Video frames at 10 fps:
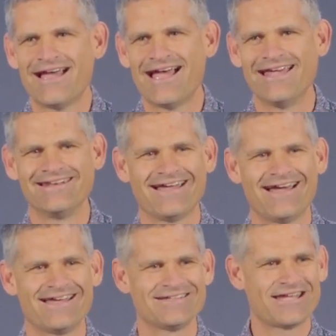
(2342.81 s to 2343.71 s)
And
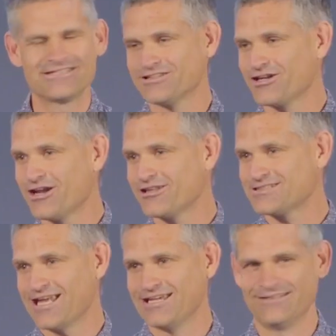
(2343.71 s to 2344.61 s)
you go to this day,